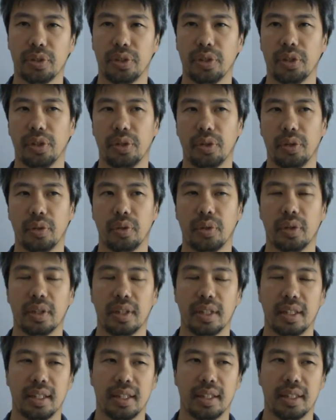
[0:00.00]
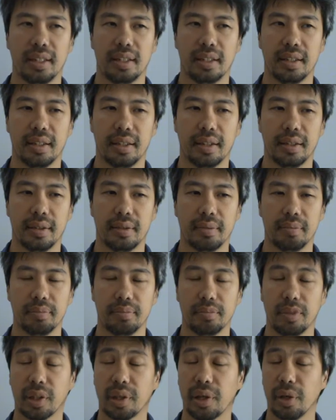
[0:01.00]
to um,
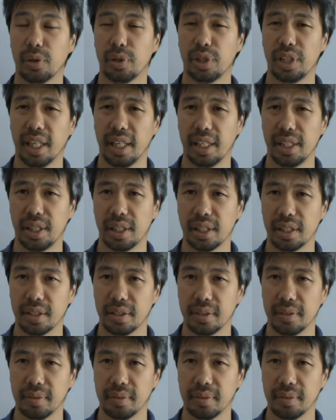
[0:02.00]
negotiation.